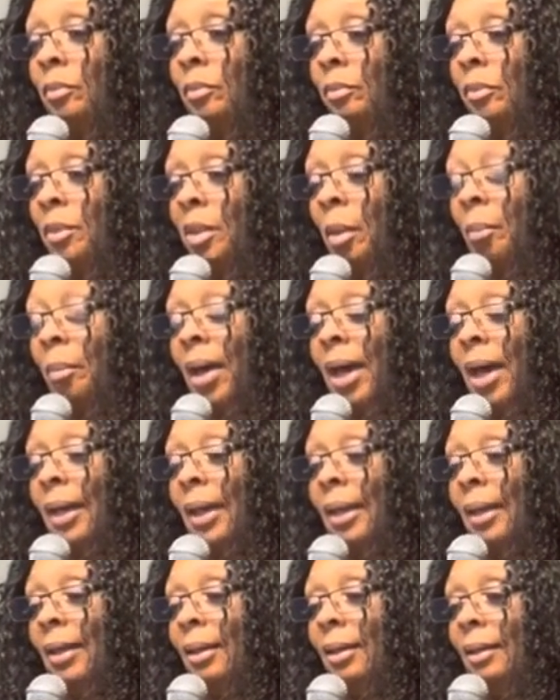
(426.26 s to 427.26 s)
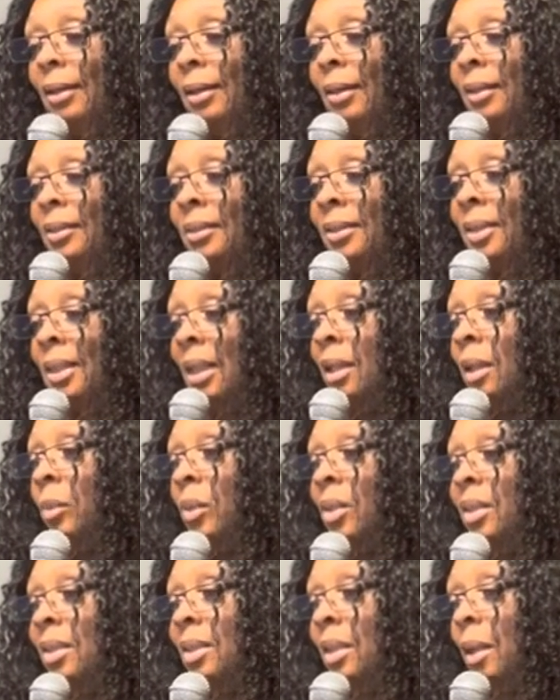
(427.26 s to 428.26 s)
Somebody is dealing
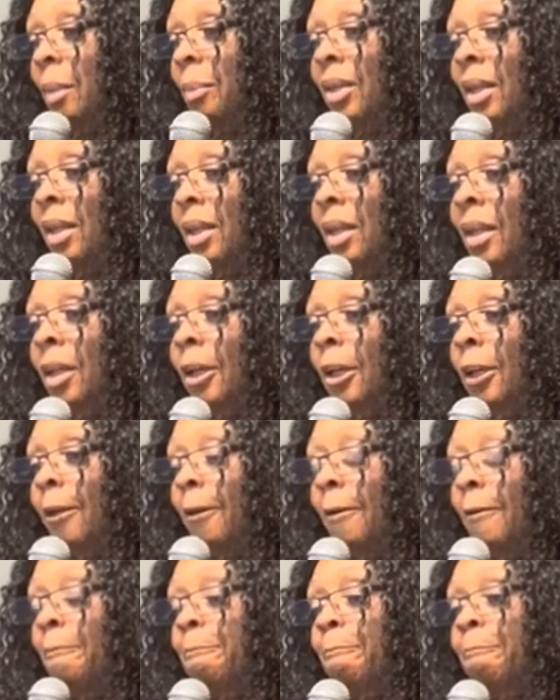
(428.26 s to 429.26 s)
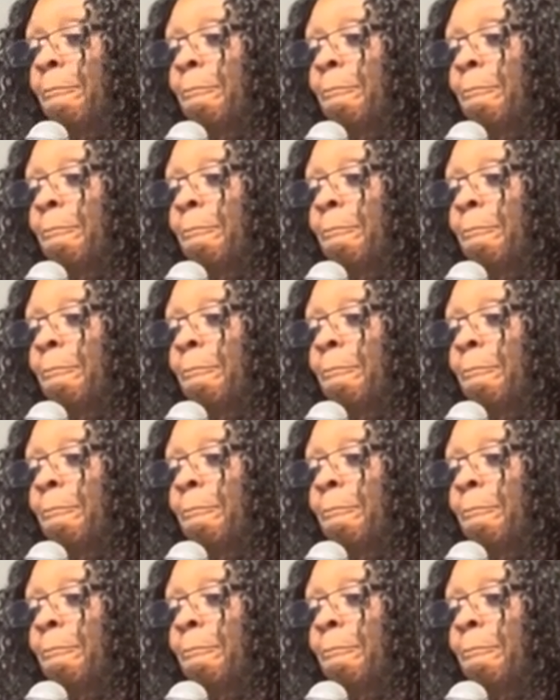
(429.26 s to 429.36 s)
with something in here